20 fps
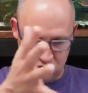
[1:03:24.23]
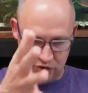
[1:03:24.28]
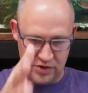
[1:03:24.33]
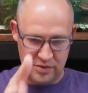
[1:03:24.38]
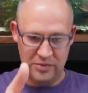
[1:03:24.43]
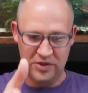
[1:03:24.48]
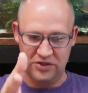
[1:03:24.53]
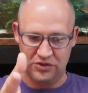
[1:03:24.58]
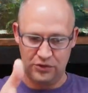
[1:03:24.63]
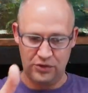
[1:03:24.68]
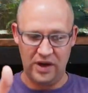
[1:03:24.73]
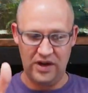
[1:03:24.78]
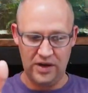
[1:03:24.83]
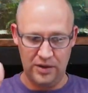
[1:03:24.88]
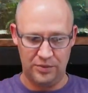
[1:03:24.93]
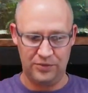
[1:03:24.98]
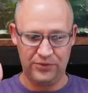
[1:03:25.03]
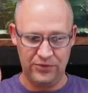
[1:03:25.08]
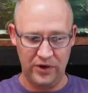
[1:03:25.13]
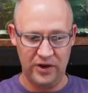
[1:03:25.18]
treatments
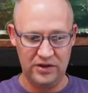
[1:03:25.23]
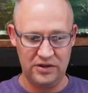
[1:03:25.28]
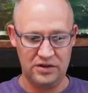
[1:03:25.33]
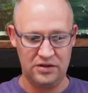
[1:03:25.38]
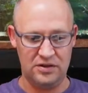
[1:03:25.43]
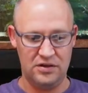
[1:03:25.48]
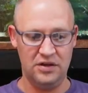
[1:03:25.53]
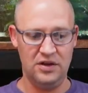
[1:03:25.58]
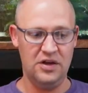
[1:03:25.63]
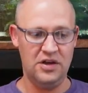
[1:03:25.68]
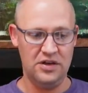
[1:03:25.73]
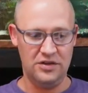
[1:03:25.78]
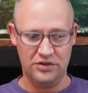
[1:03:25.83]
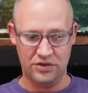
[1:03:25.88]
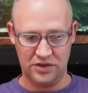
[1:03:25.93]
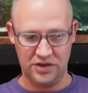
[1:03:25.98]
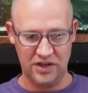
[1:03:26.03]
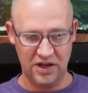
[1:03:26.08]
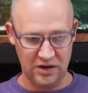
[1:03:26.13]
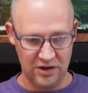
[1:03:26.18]
right up front,
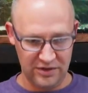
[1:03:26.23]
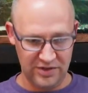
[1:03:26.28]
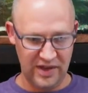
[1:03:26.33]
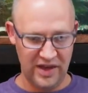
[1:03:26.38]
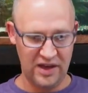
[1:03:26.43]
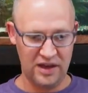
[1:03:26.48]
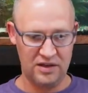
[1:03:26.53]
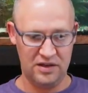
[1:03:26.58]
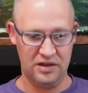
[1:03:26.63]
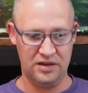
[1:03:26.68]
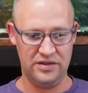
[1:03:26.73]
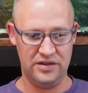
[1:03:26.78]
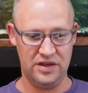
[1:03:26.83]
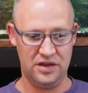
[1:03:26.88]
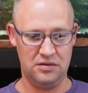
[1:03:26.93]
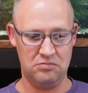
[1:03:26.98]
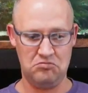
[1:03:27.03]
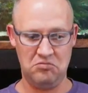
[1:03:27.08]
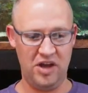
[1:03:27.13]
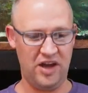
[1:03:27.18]
took care of that, and
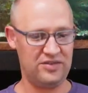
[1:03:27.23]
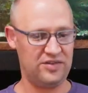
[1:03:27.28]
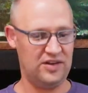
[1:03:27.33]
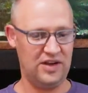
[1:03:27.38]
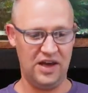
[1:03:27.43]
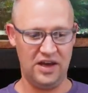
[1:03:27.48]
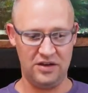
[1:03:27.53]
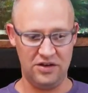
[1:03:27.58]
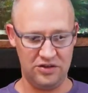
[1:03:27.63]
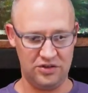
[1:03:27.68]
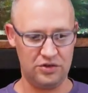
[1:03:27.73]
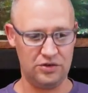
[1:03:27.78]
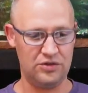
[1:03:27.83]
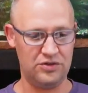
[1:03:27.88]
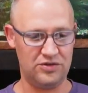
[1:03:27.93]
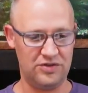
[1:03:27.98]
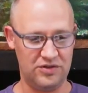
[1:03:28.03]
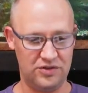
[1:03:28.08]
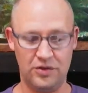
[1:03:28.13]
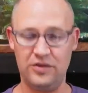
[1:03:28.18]
then hasn't had
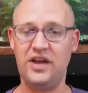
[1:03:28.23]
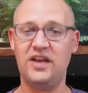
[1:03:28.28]
issues.